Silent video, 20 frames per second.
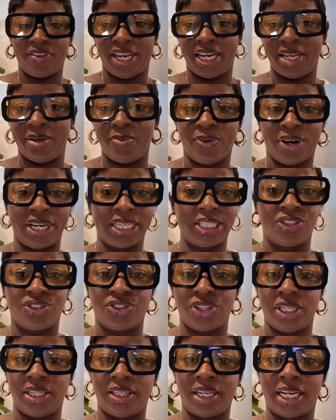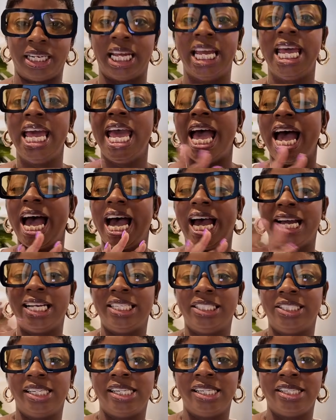any bracelets or anything like that. I
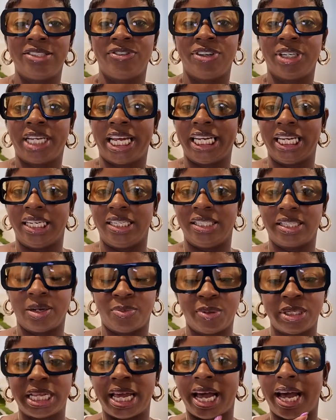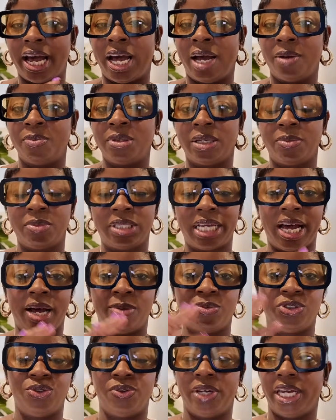just feel like in the summertime,
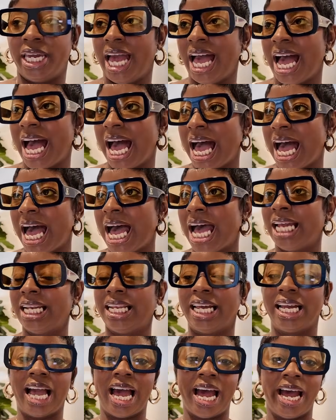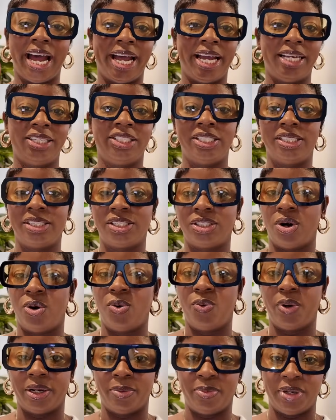sometimes you get hot. Like I just
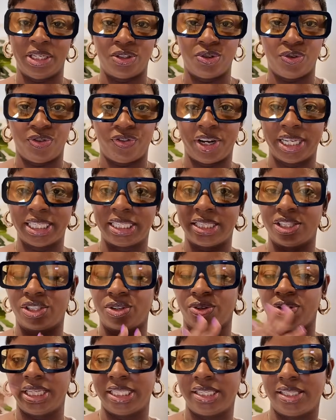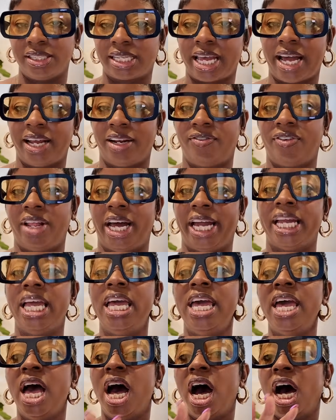don't want to be too fussy. So this is kind of like
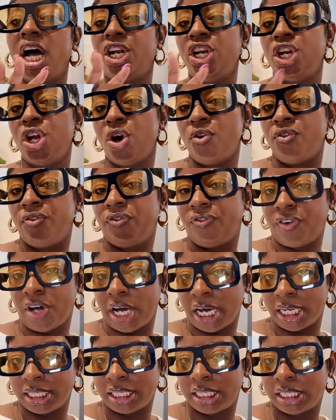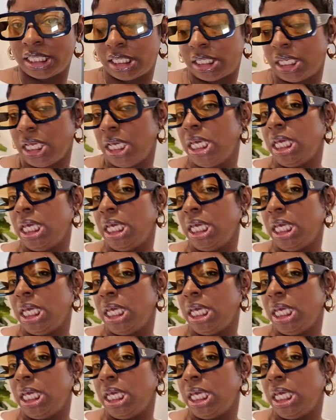a no fuss